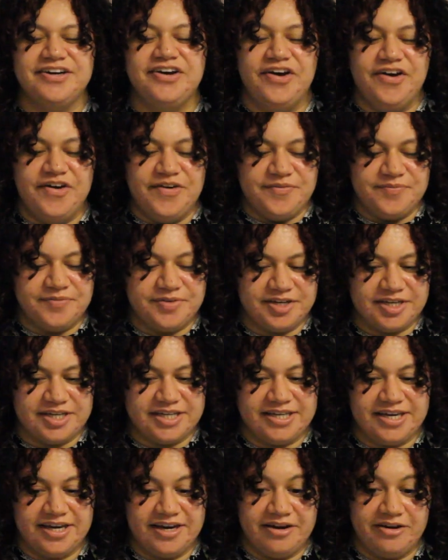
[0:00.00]
But
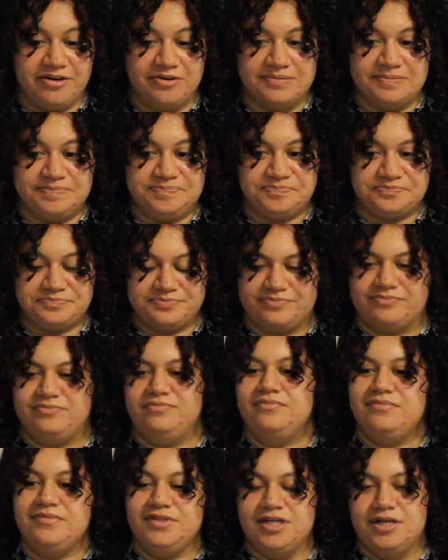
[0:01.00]
yeah,
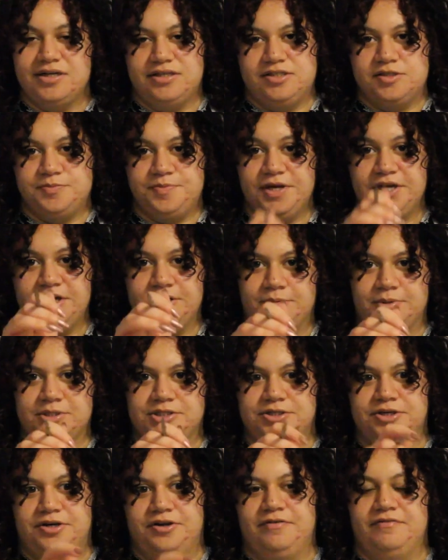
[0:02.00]
speaking of return on
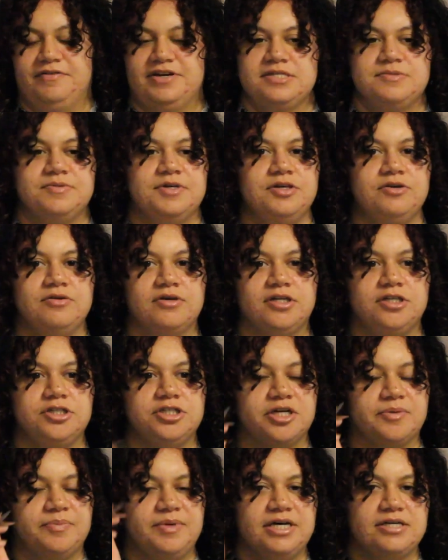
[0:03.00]
investment, you can check me
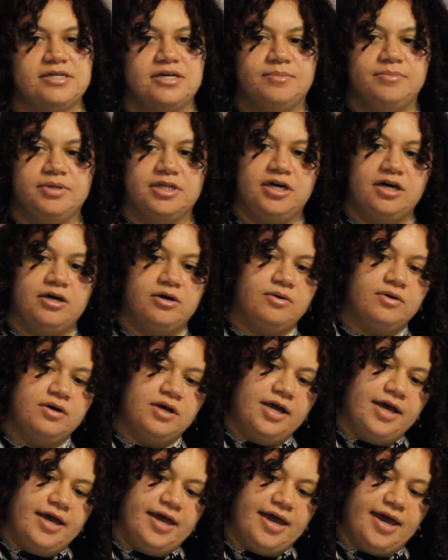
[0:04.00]
out down below
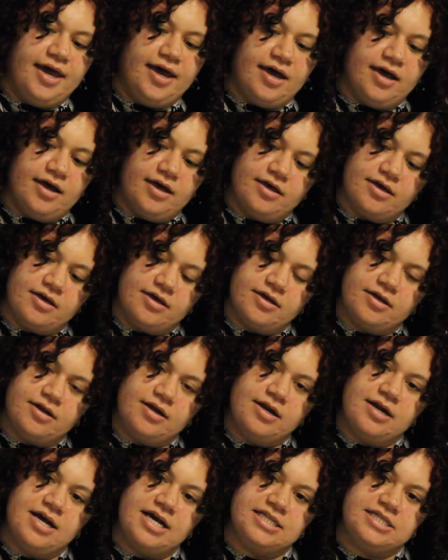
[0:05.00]
on
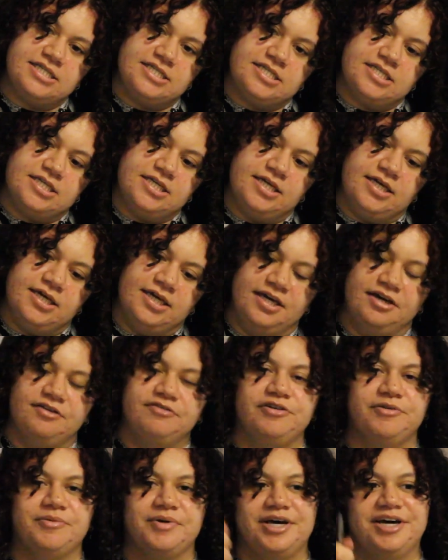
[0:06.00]
Etsy if you want to
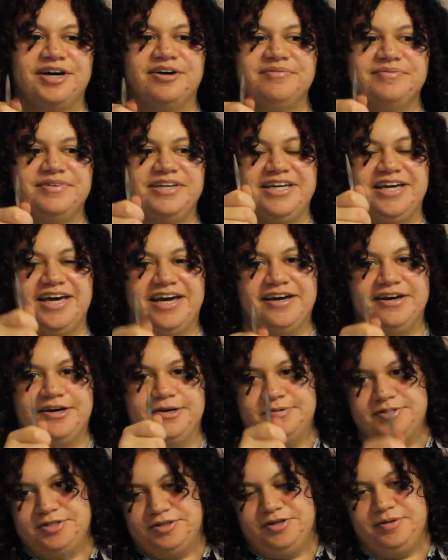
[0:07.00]
help me get a return
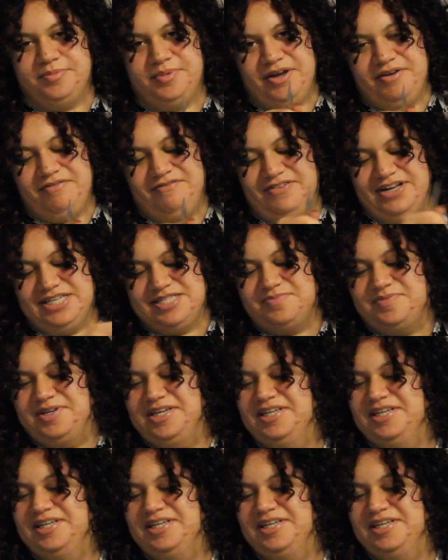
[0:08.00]
on my investment.